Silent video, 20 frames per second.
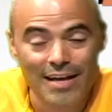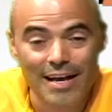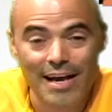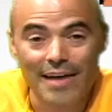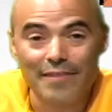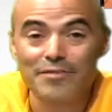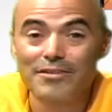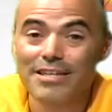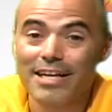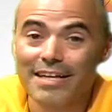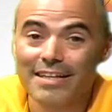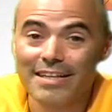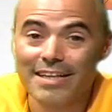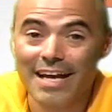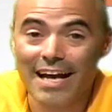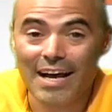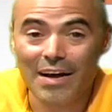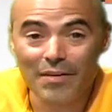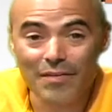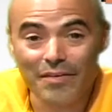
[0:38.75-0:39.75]
I've checked it
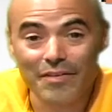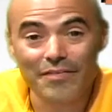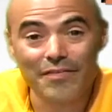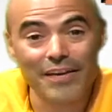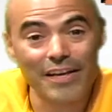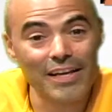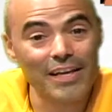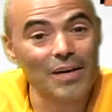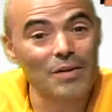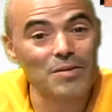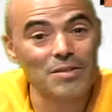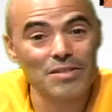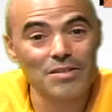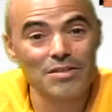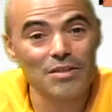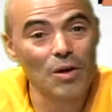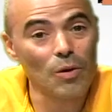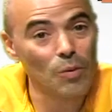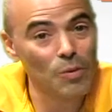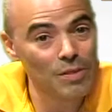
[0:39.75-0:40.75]
out. The video is
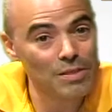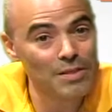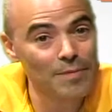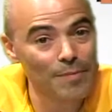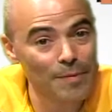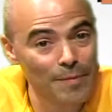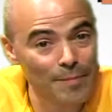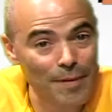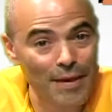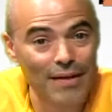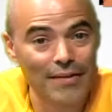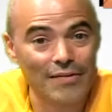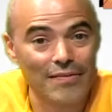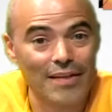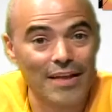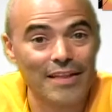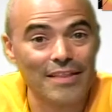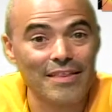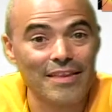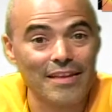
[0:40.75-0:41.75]
noticeably better
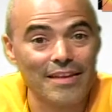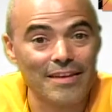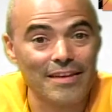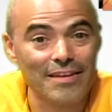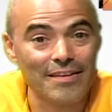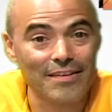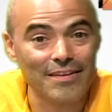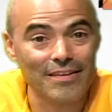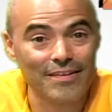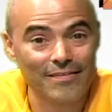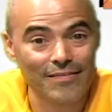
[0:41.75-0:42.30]
than the